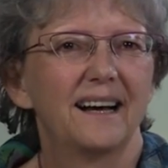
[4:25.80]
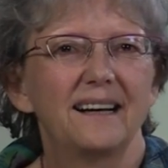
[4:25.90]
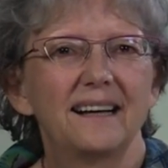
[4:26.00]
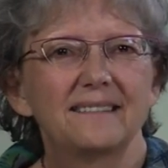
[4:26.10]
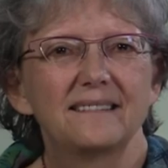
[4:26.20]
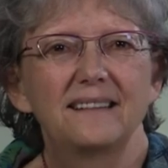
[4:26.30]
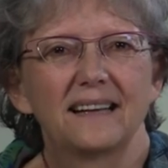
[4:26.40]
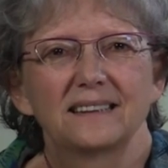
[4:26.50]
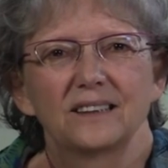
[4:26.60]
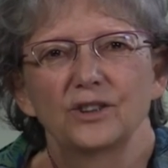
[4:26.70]
Let
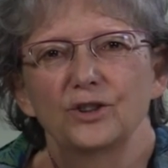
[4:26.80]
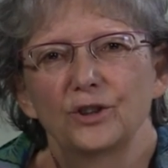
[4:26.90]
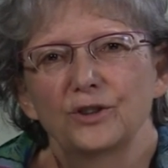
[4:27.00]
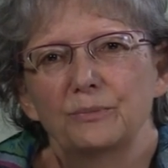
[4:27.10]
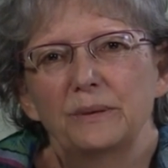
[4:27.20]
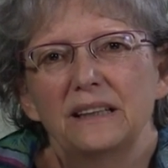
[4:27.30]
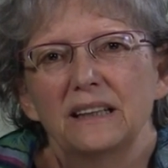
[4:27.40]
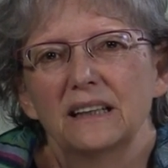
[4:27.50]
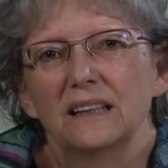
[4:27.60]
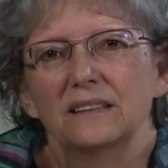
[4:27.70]
that just be
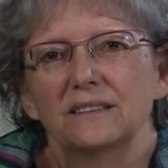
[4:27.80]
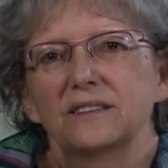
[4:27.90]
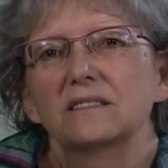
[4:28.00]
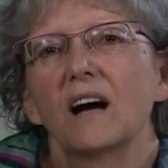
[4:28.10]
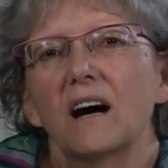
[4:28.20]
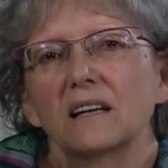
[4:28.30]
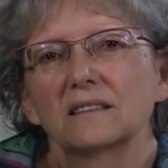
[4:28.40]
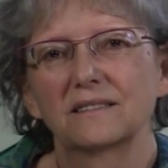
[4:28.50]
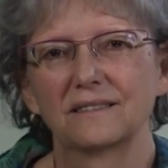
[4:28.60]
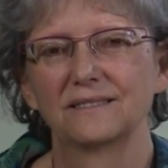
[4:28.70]
the
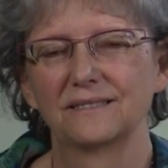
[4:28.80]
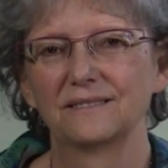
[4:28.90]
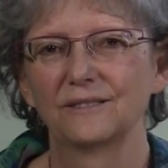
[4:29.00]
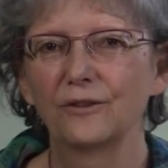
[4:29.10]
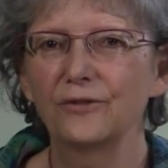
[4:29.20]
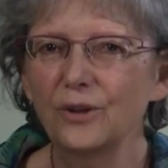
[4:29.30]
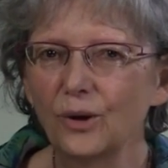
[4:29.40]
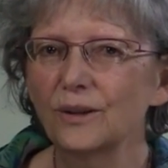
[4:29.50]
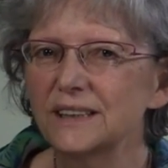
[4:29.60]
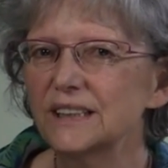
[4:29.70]
start of
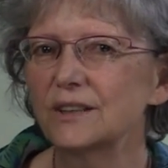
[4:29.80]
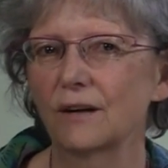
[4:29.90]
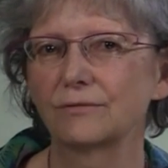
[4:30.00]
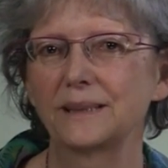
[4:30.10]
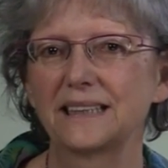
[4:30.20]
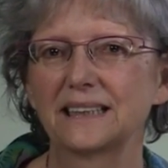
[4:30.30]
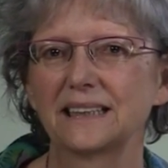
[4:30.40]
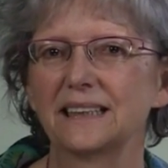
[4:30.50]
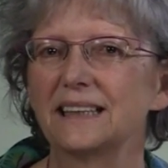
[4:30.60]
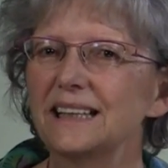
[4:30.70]
your discoveries
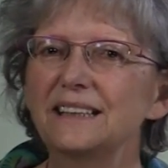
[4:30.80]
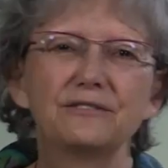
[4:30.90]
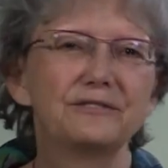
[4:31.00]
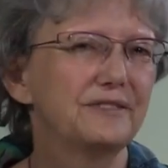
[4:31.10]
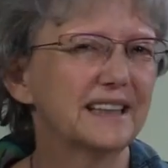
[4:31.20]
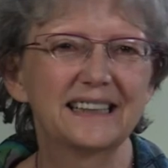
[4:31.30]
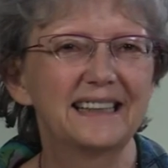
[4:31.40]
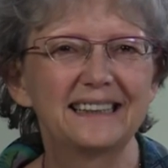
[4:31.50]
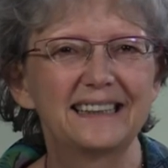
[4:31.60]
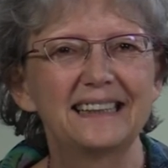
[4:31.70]
in the
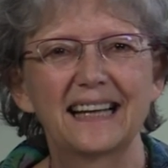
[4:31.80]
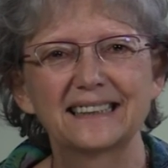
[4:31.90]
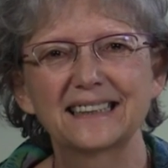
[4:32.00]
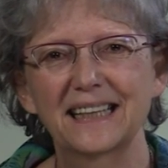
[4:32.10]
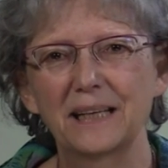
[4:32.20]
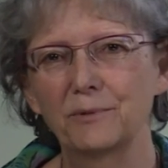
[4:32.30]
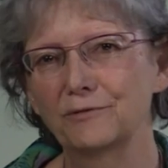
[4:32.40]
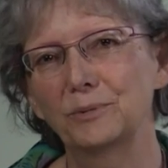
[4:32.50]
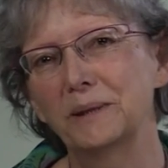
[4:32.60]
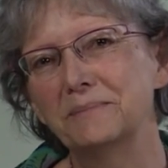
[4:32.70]
fascinating landscape of
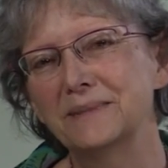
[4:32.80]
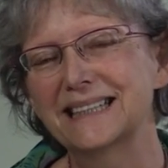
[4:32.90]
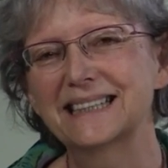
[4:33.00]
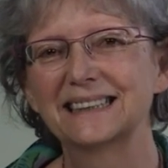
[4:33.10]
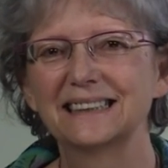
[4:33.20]
dreams.